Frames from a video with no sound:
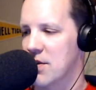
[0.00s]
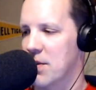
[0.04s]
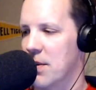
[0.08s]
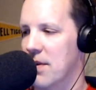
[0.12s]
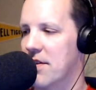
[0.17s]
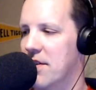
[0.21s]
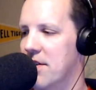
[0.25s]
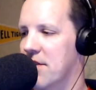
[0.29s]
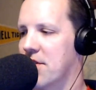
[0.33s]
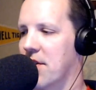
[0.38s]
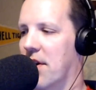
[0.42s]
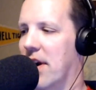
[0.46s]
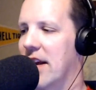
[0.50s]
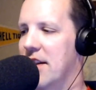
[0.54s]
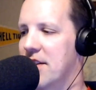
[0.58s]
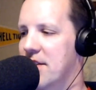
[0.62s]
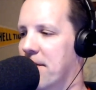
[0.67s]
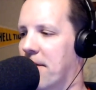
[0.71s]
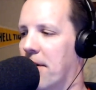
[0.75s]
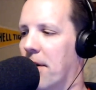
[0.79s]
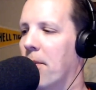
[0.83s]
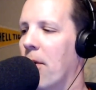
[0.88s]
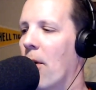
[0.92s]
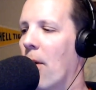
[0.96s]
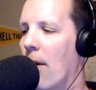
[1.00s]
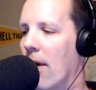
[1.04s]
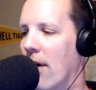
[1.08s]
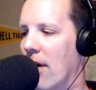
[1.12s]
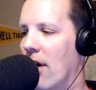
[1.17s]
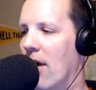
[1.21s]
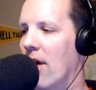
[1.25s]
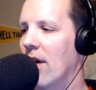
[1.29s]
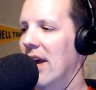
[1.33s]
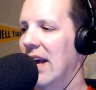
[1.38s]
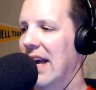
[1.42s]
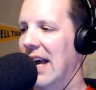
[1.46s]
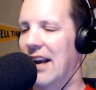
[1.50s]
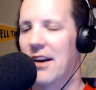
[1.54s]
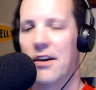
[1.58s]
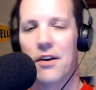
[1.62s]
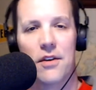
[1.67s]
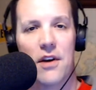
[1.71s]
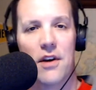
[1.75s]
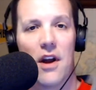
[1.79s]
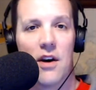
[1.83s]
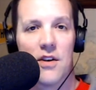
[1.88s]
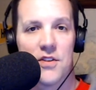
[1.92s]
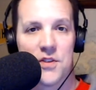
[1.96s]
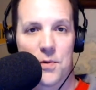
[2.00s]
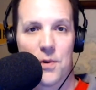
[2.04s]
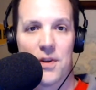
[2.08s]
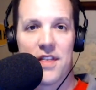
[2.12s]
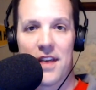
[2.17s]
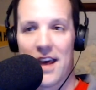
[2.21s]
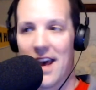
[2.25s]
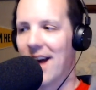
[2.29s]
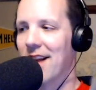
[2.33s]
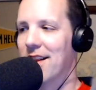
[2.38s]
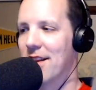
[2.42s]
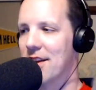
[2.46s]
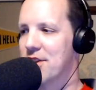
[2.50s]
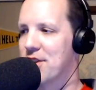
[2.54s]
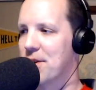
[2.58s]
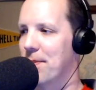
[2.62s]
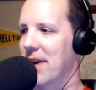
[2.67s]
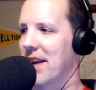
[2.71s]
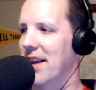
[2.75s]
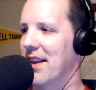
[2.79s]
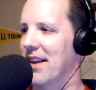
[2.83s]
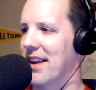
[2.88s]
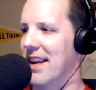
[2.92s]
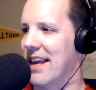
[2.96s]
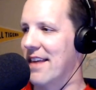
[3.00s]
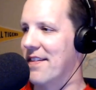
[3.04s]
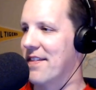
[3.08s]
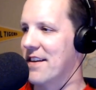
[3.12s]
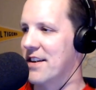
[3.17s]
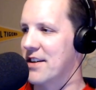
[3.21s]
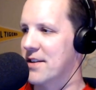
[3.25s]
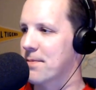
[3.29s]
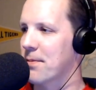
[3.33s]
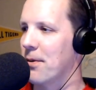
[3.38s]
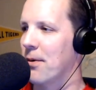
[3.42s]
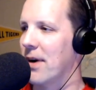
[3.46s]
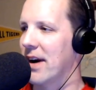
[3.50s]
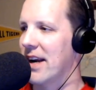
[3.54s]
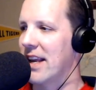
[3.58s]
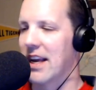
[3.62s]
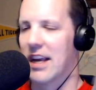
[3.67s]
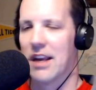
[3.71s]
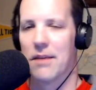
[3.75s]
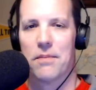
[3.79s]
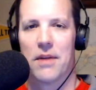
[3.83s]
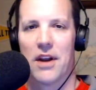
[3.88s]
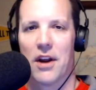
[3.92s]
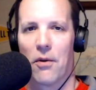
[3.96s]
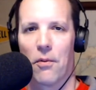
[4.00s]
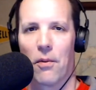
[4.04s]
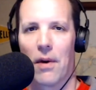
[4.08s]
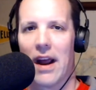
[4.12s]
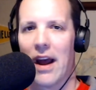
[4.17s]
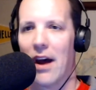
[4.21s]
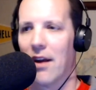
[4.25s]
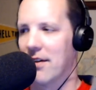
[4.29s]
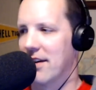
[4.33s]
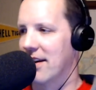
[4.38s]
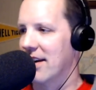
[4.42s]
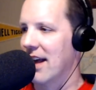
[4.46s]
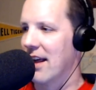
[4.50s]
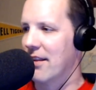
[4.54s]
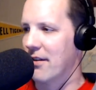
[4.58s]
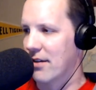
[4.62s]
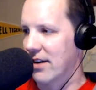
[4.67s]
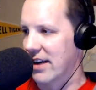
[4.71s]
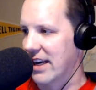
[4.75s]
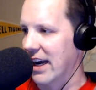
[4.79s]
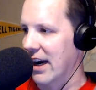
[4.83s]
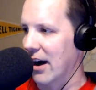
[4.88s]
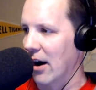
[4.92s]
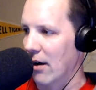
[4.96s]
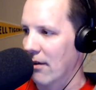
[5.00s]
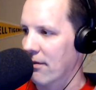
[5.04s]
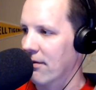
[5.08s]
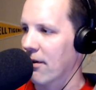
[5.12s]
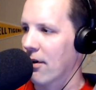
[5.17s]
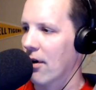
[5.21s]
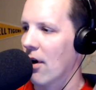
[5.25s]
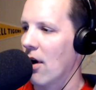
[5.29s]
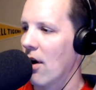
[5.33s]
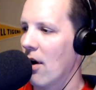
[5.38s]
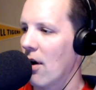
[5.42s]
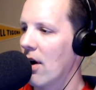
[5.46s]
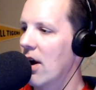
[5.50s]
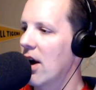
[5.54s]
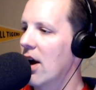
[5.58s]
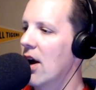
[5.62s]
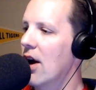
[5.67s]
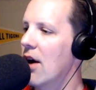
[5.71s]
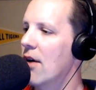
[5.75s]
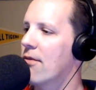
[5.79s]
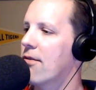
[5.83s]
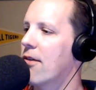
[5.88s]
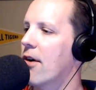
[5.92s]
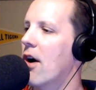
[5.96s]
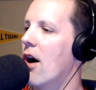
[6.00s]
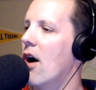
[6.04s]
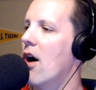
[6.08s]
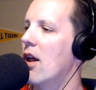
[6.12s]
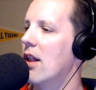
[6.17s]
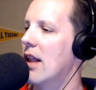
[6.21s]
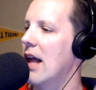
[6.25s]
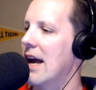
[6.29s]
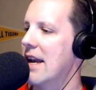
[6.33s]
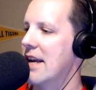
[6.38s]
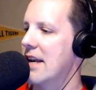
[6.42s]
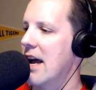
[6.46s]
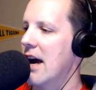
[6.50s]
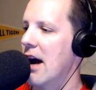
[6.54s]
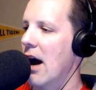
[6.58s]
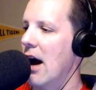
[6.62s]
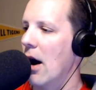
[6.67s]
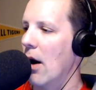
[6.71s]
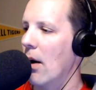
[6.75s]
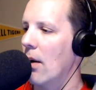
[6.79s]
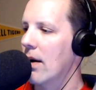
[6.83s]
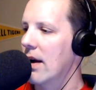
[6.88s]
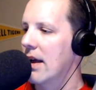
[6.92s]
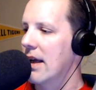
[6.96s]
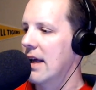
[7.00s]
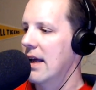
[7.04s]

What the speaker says: with the transfer portal? And who knows with eligibility at this point? He could be around another year for all I know.